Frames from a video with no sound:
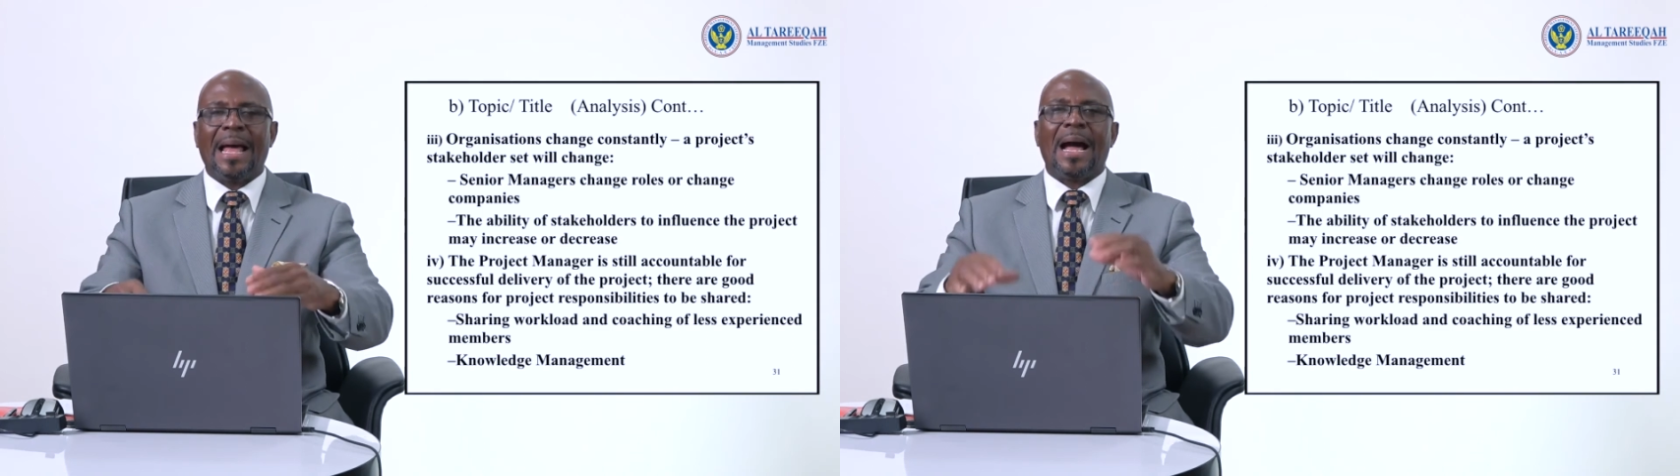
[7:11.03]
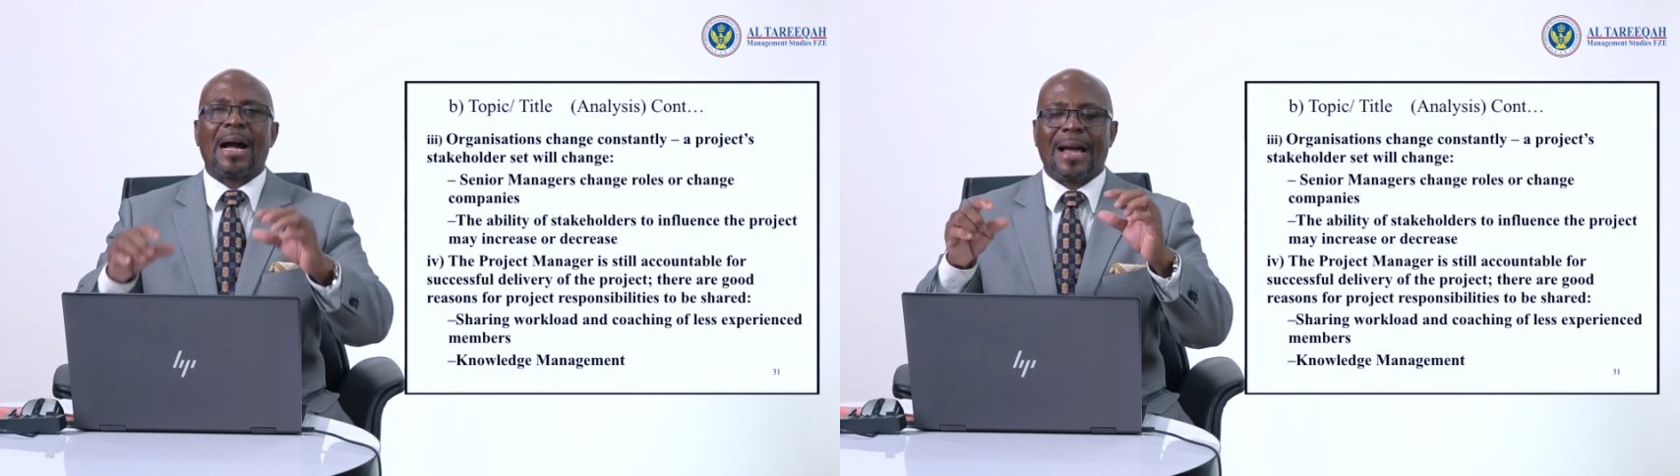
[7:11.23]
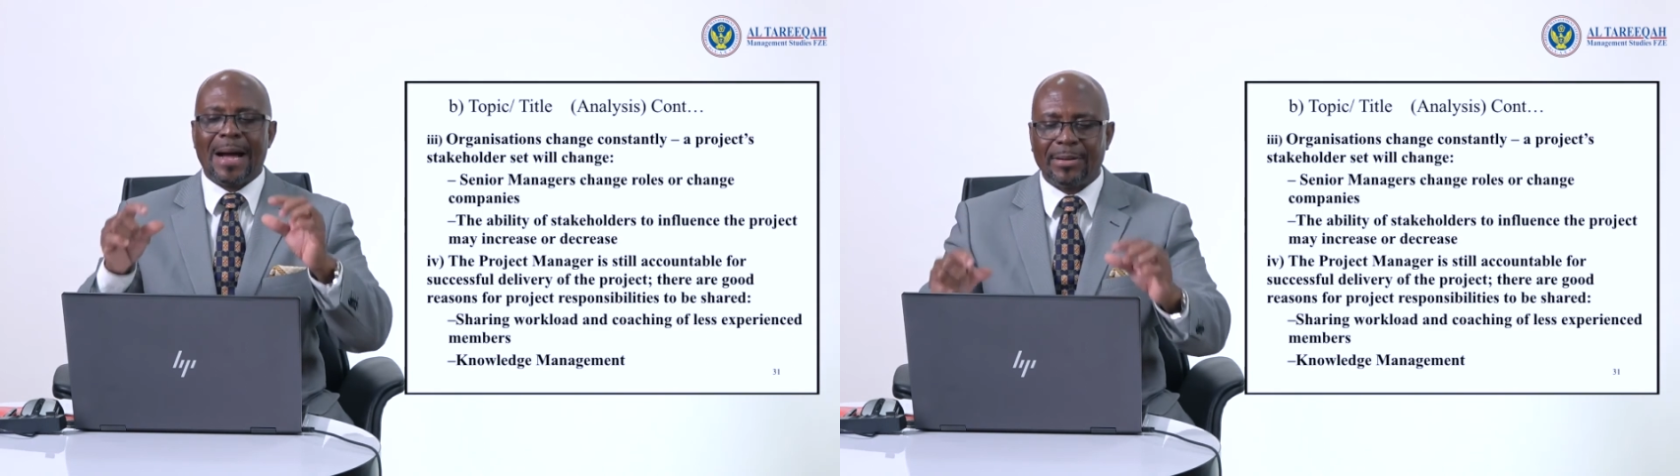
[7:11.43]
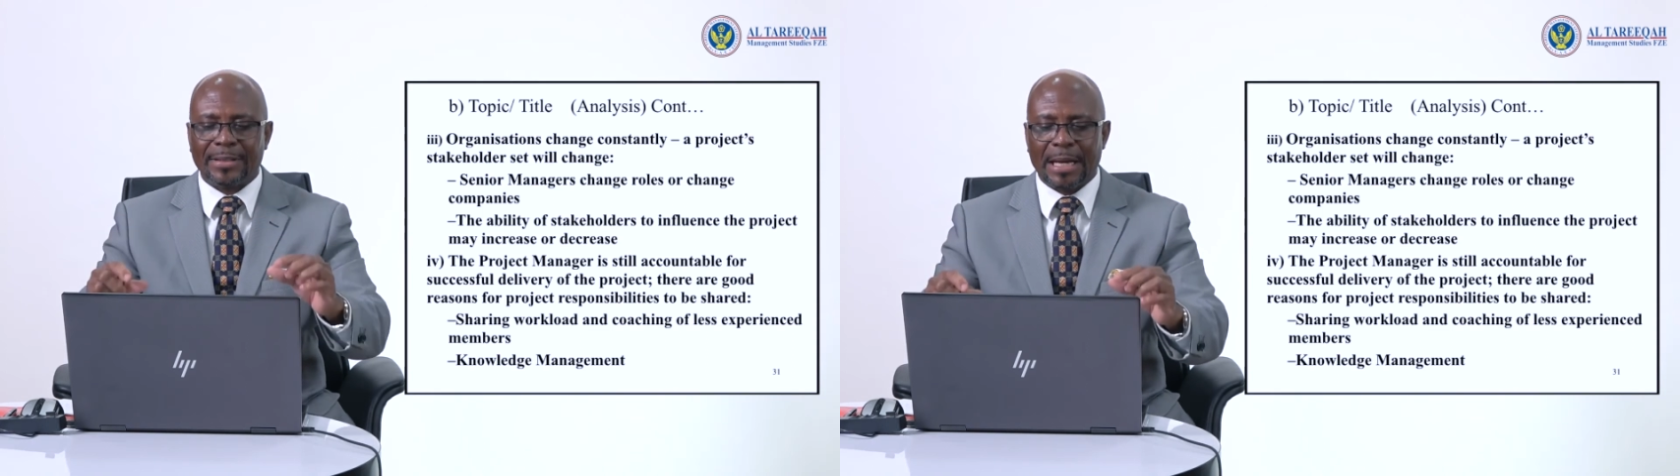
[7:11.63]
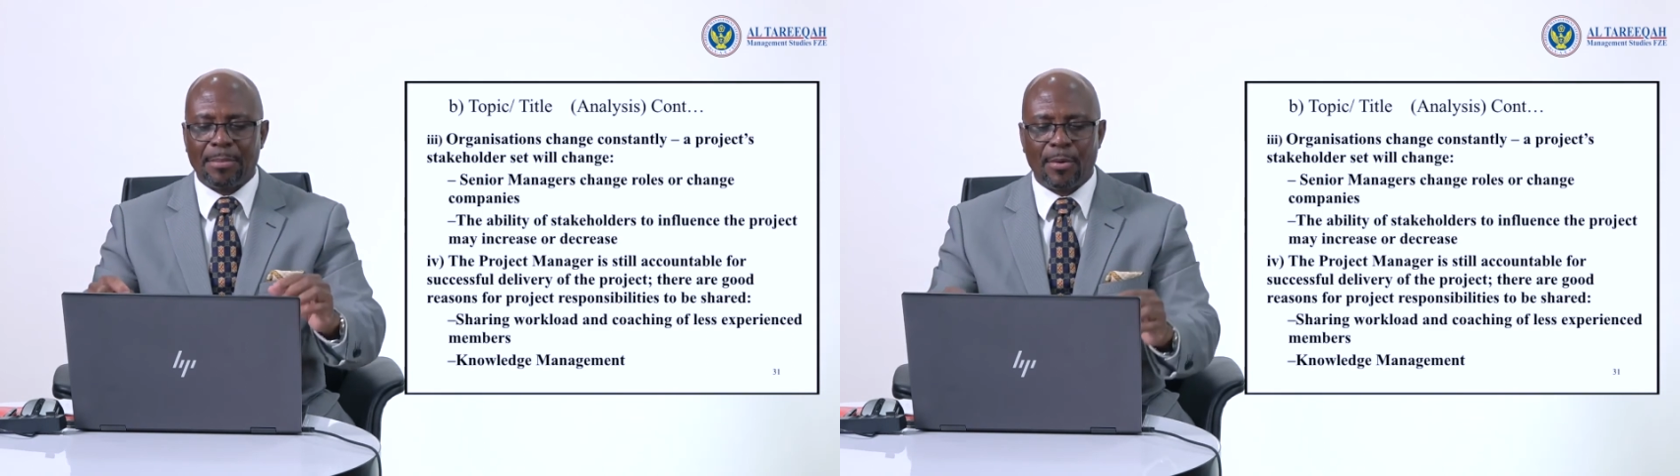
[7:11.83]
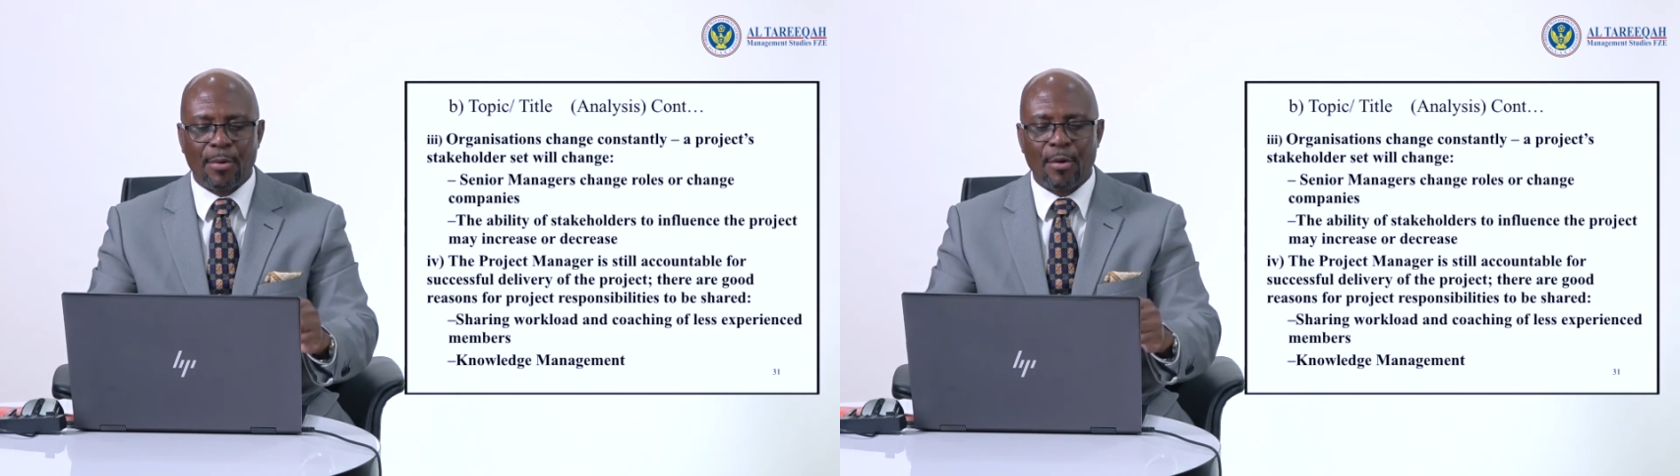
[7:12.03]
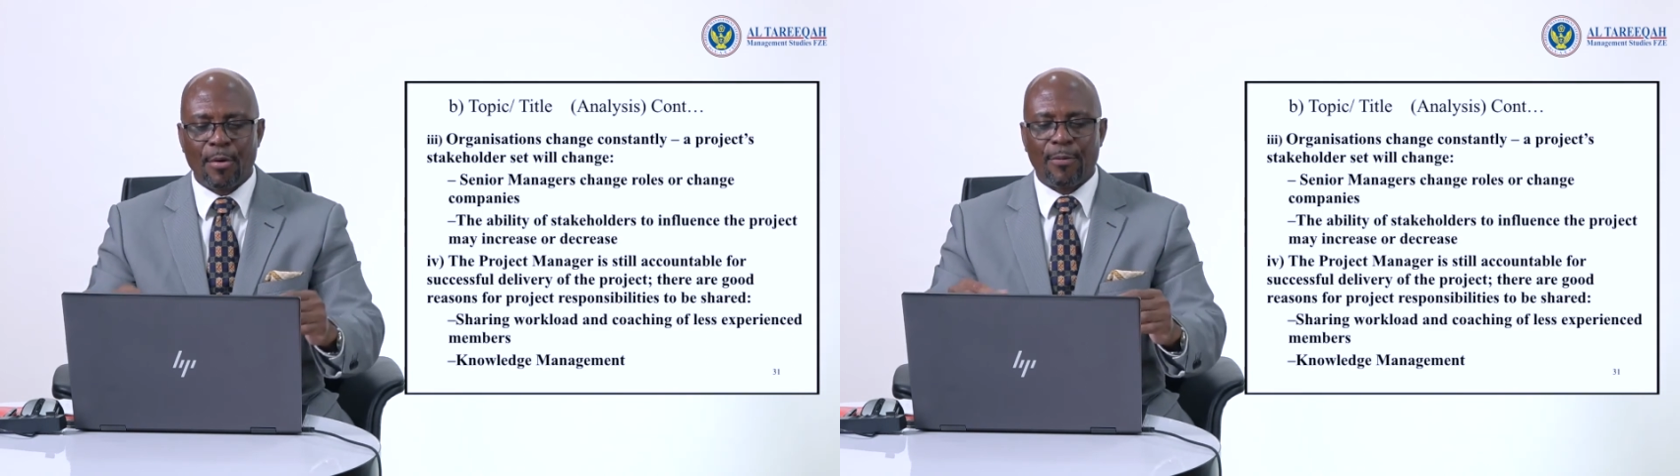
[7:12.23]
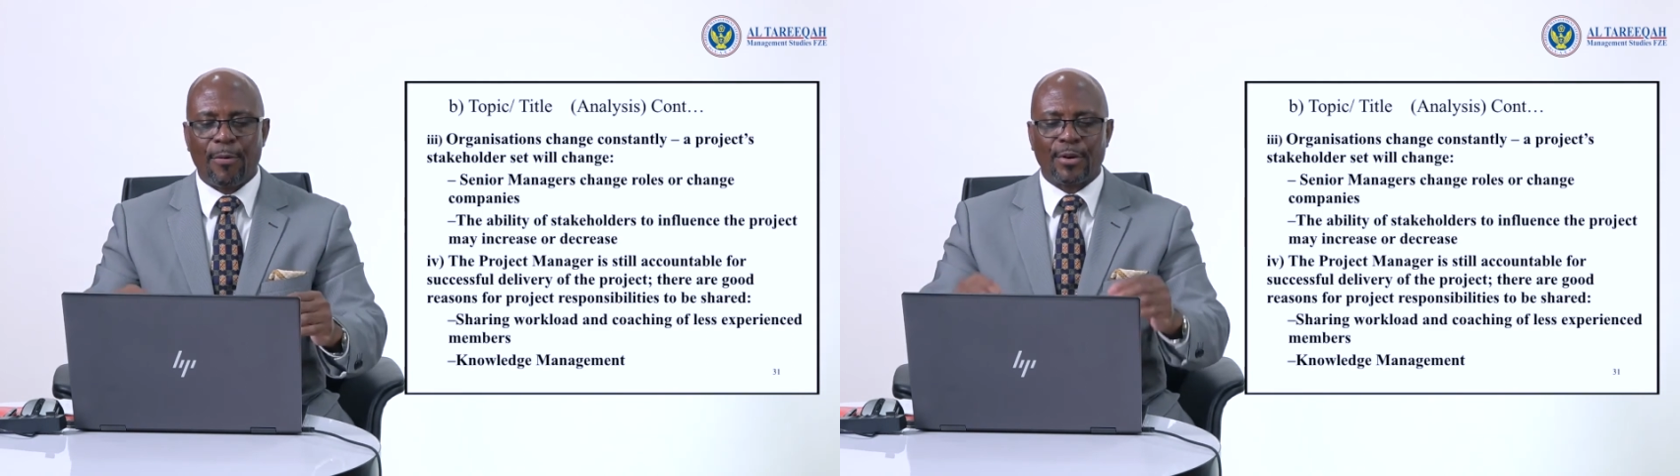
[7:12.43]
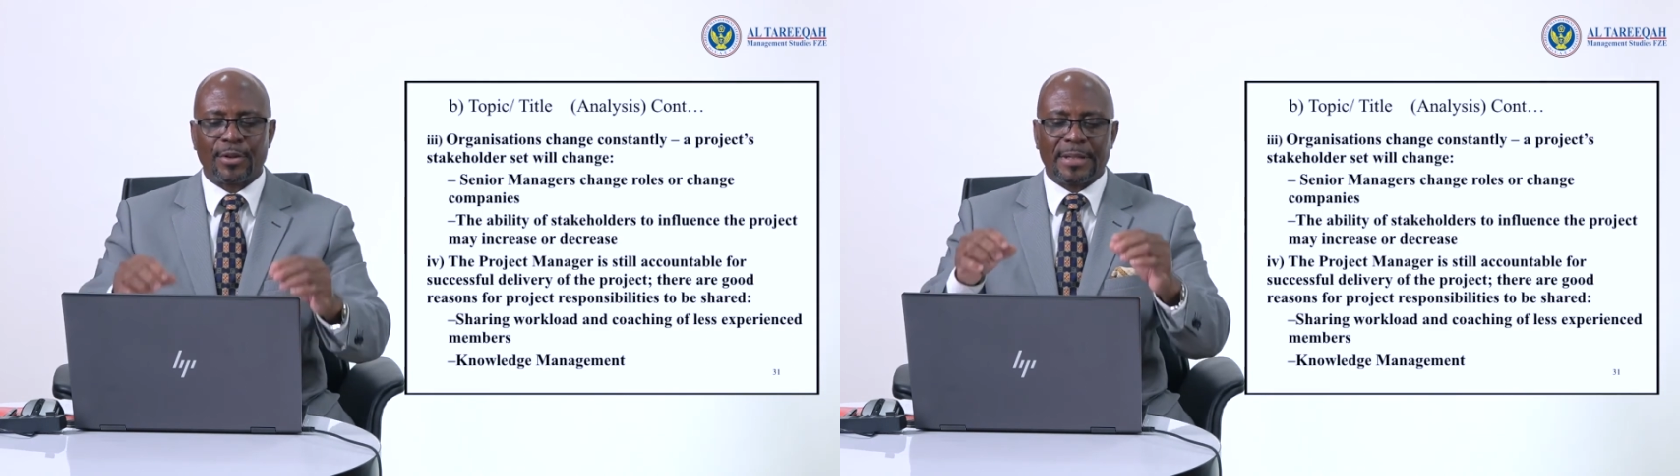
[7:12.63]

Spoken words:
accountable for